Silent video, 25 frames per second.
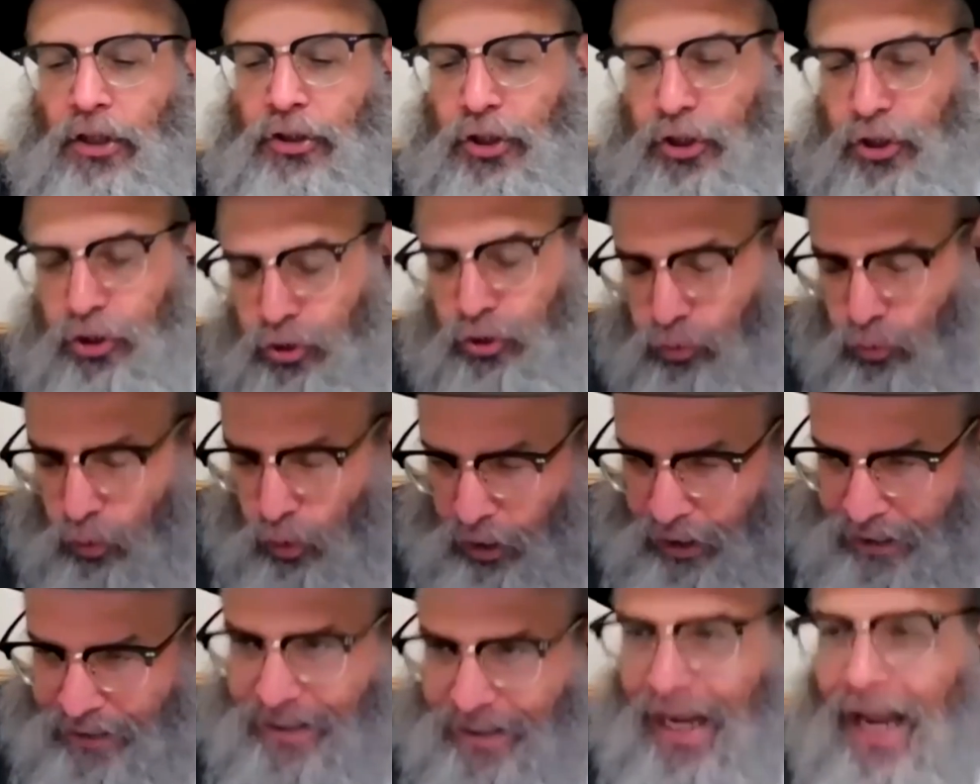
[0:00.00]
to
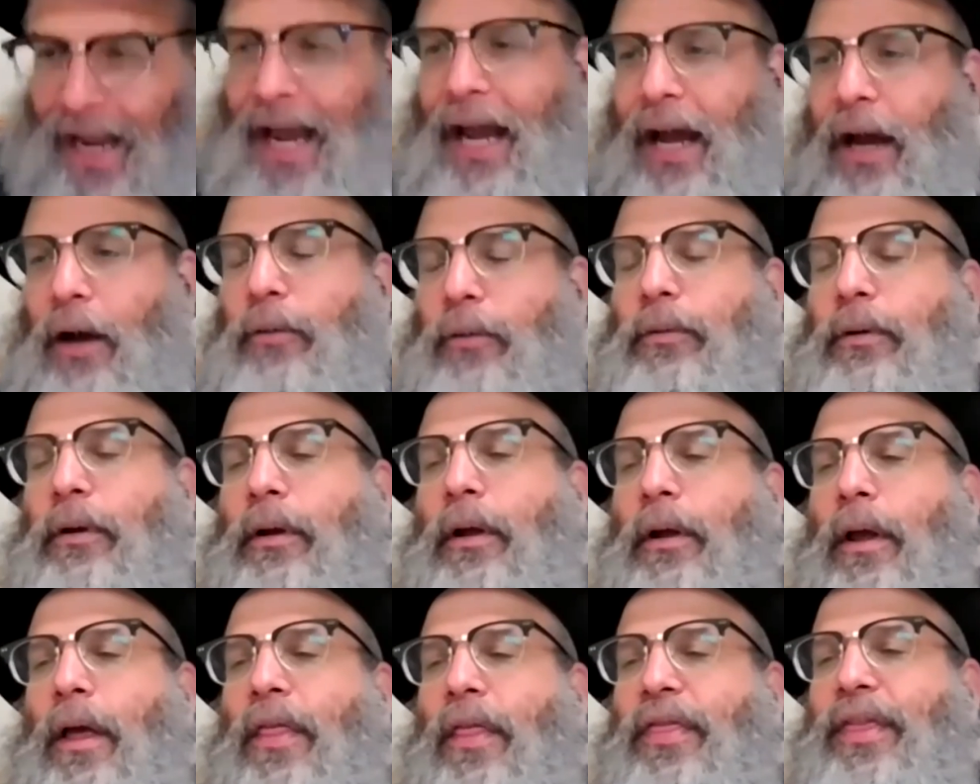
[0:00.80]
draw down
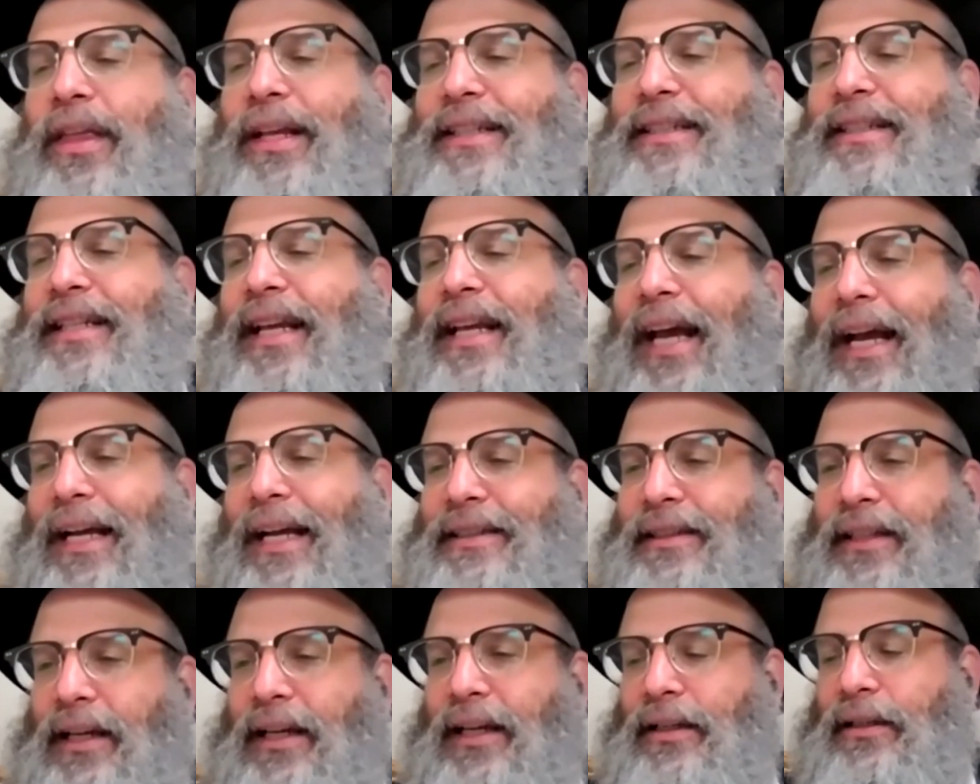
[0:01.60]
this
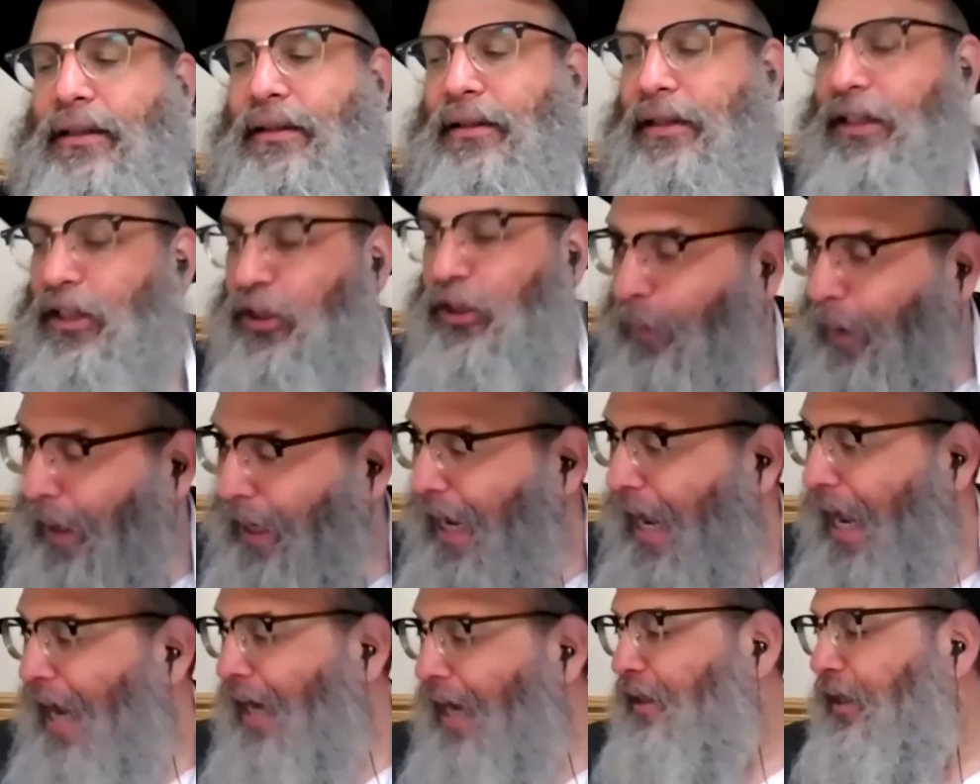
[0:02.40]
chesed? Is
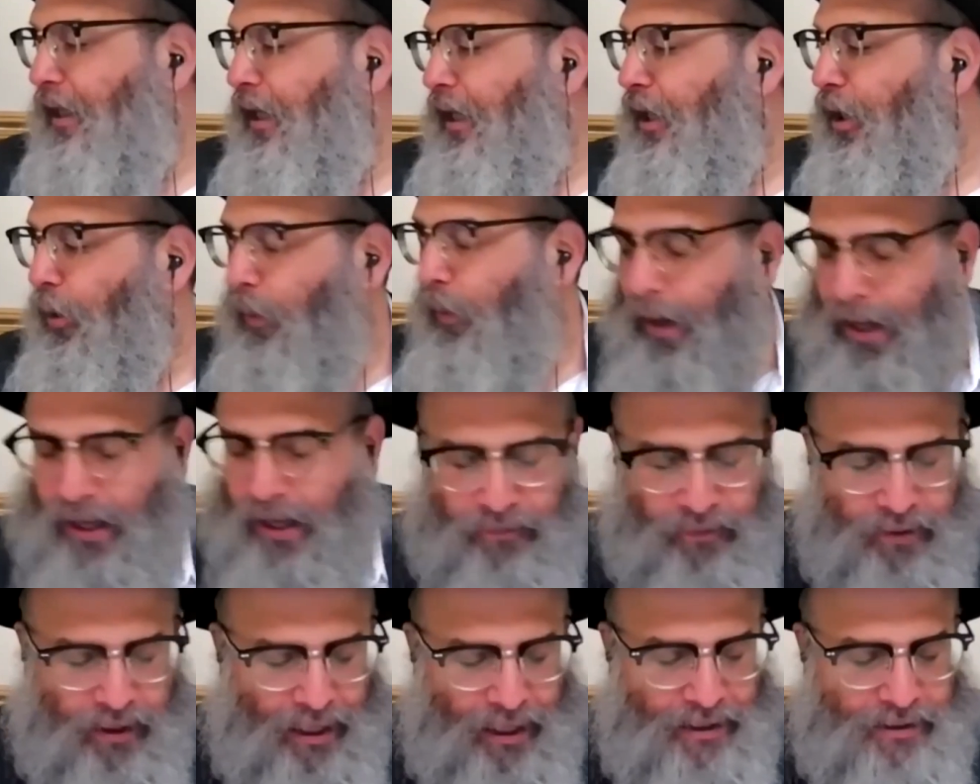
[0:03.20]
by acting in a way
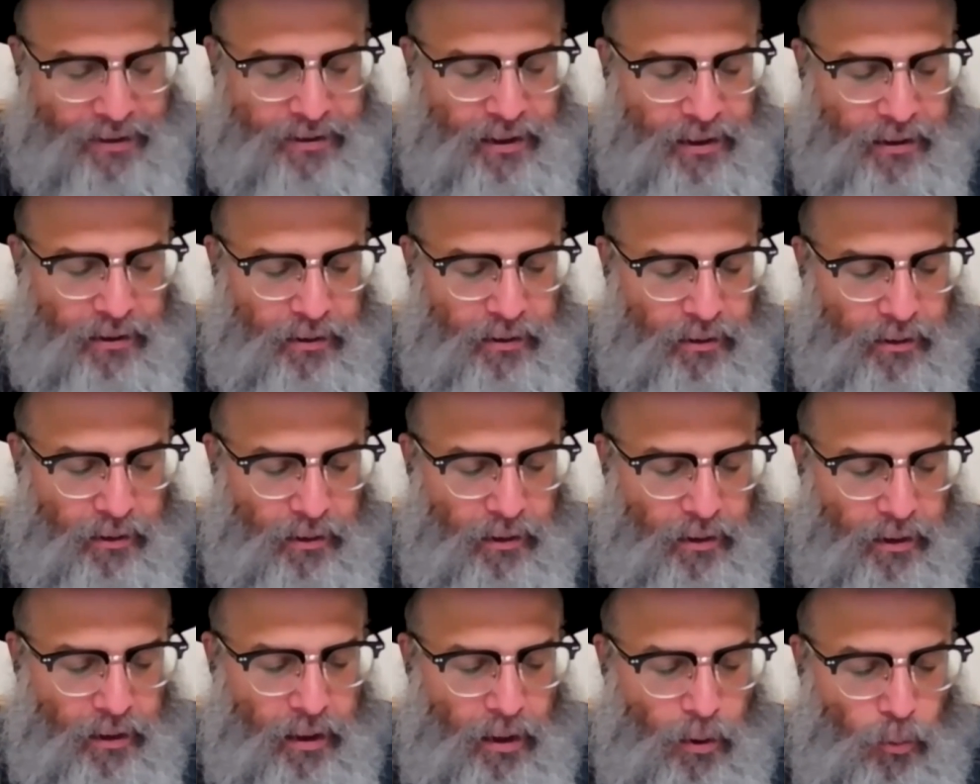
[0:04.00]
of chesed.
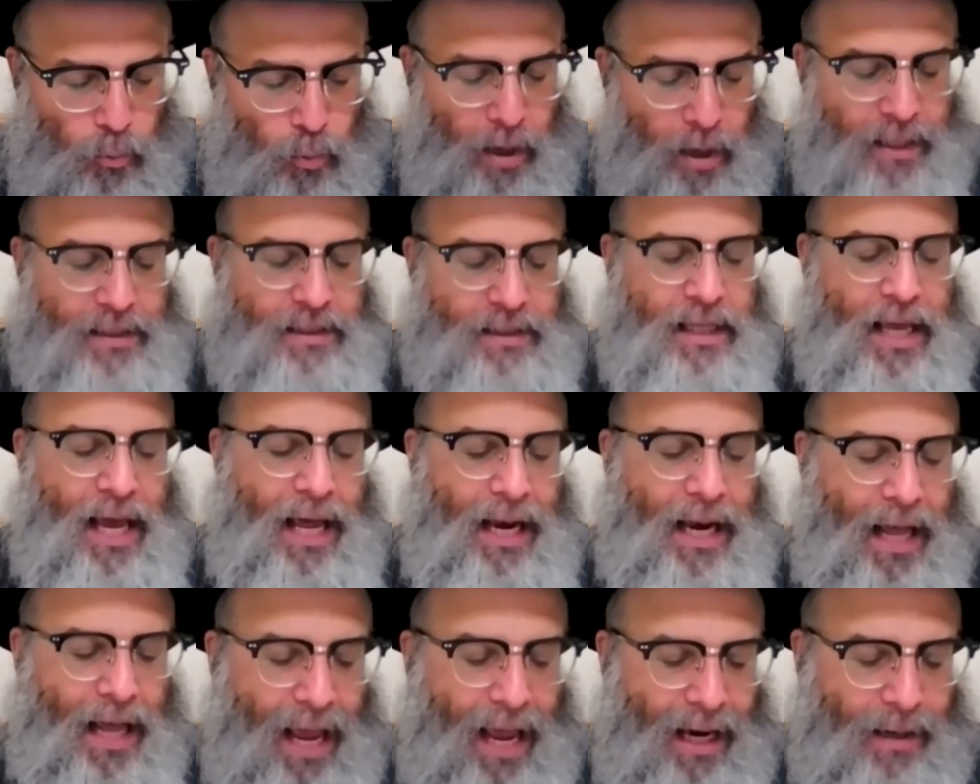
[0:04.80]
What is
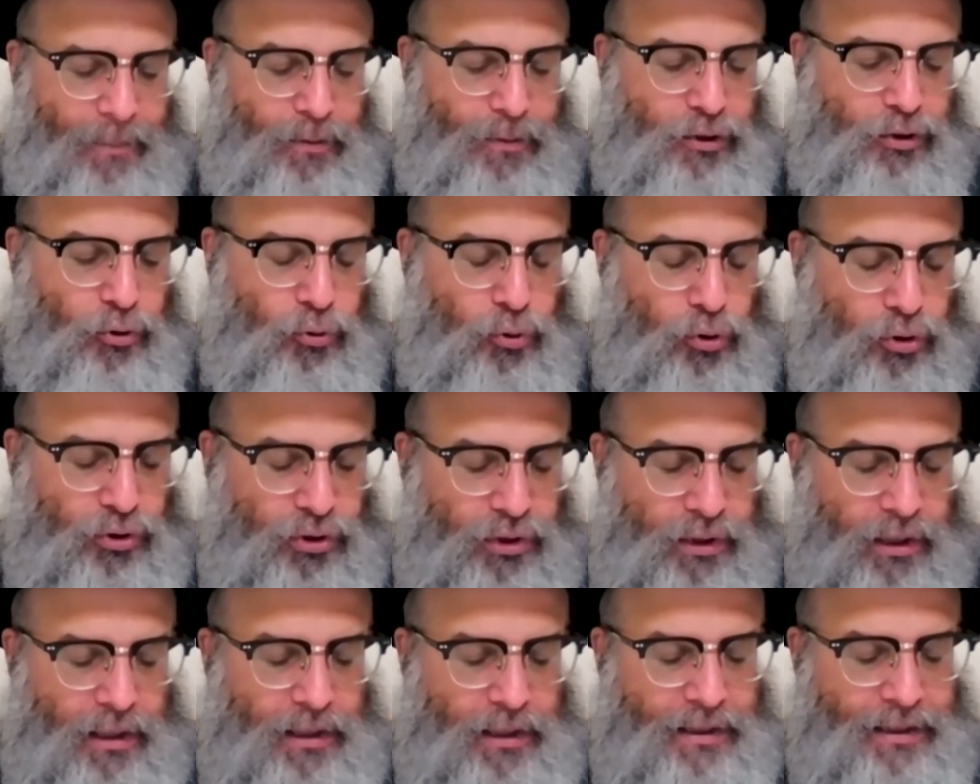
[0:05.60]
that act?
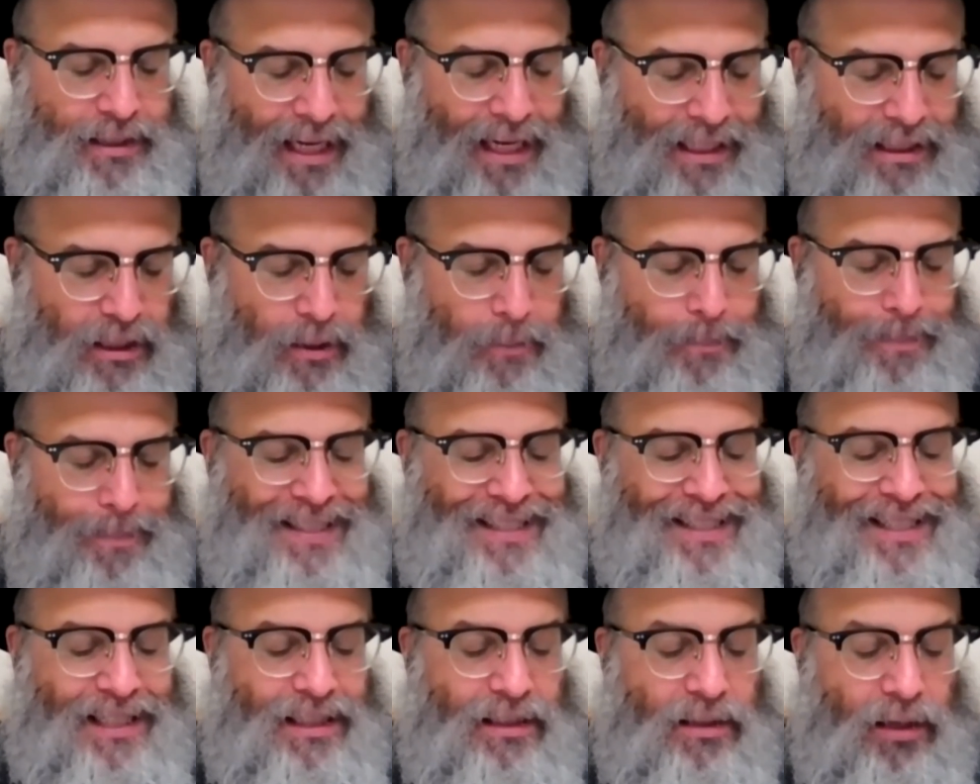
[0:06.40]
B'srusad lesata
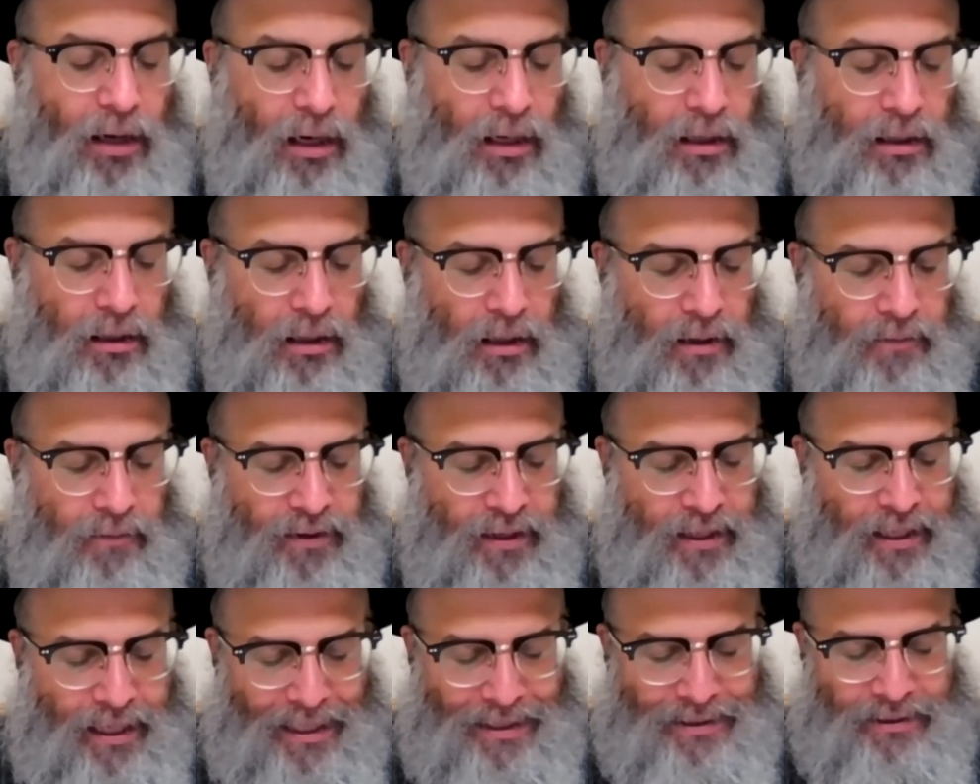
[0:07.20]
b'tzedaka
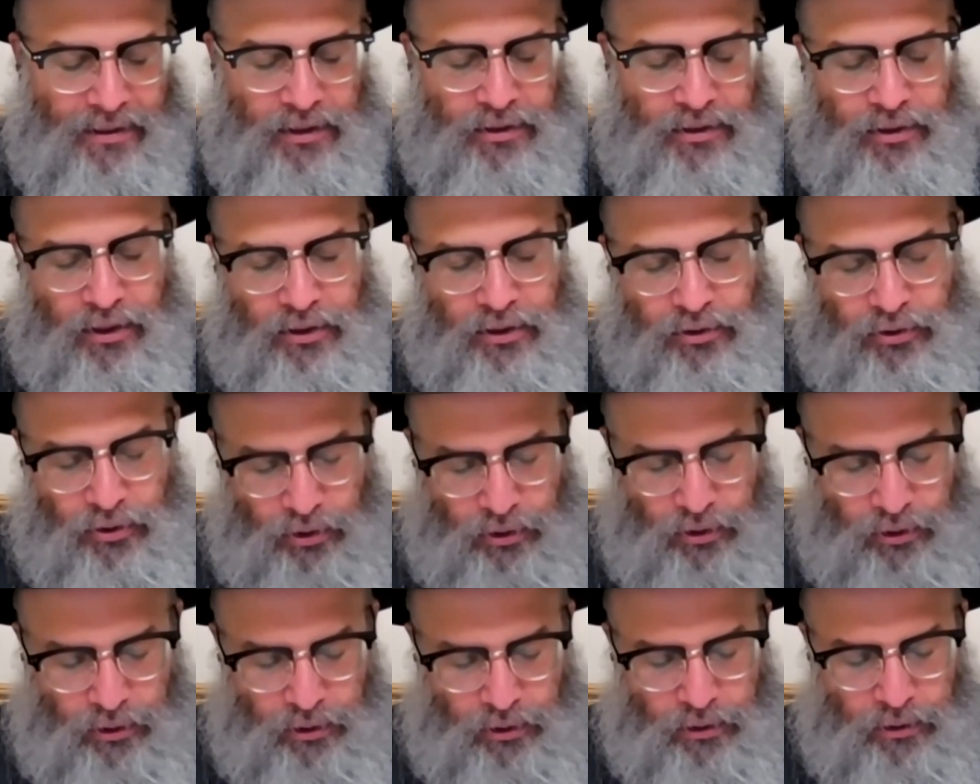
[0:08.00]
v'chesed
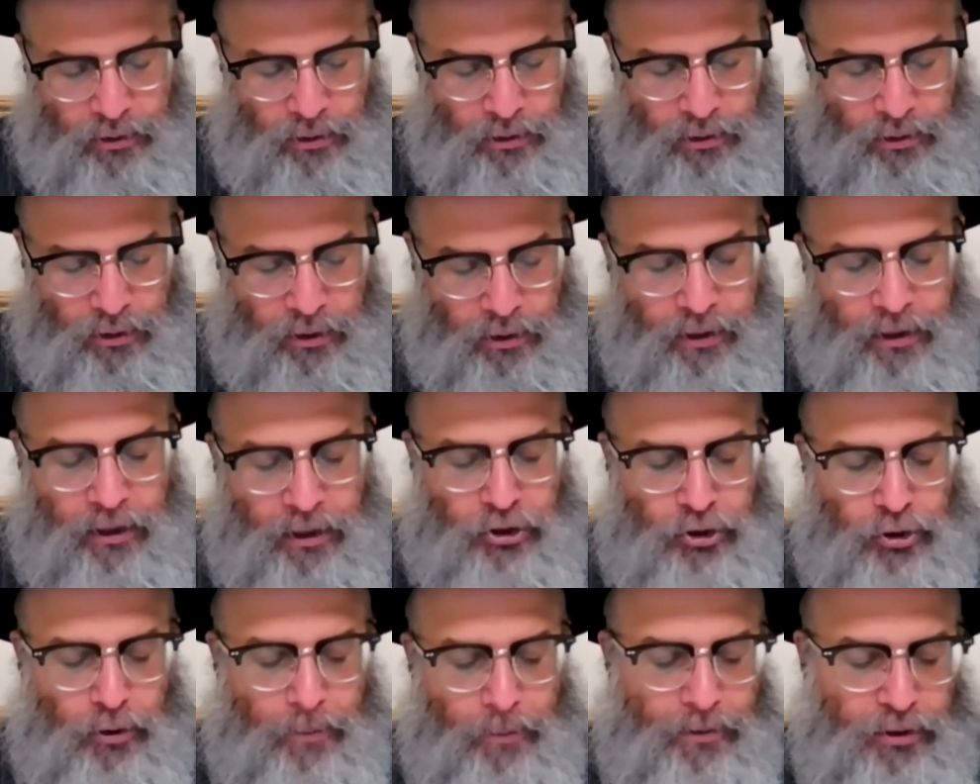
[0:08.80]
tato.
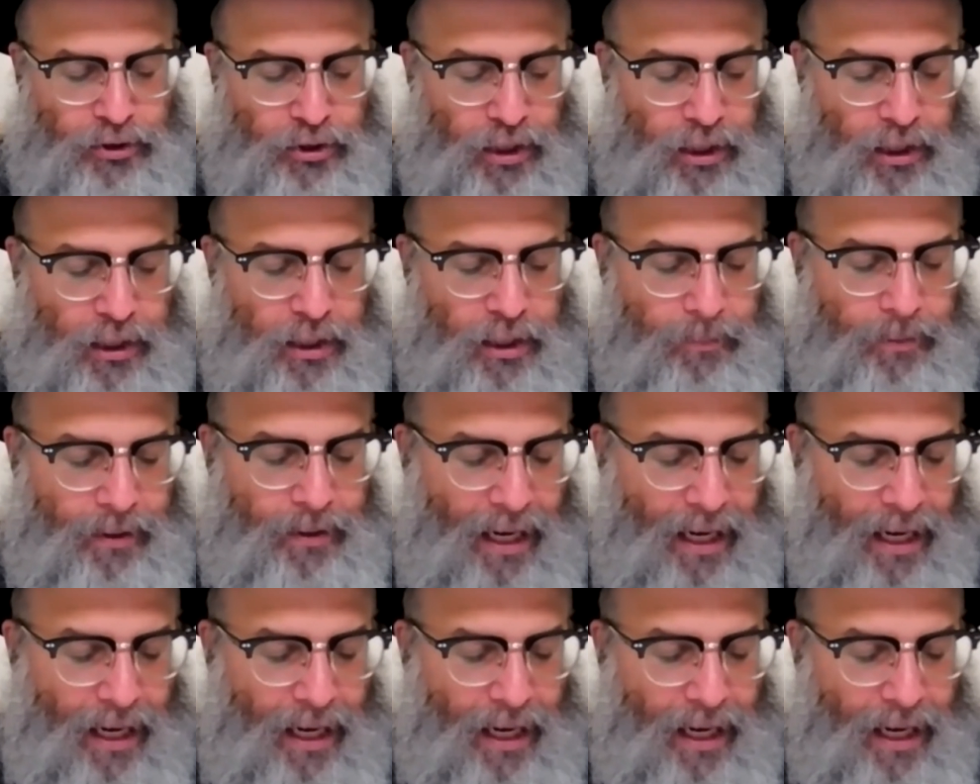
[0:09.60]
When we